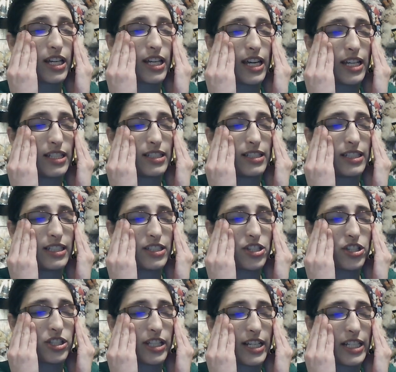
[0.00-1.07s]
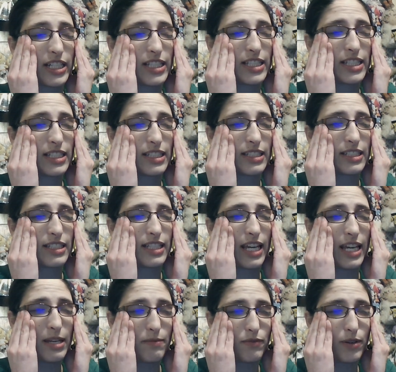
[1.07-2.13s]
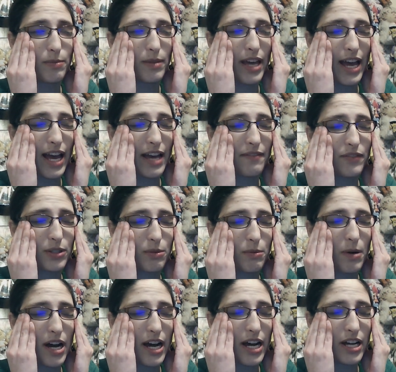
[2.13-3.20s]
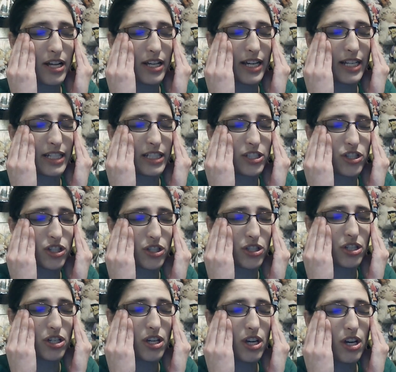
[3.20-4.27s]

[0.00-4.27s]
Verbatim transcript: and it's just like an escape from that for a while, and it's just,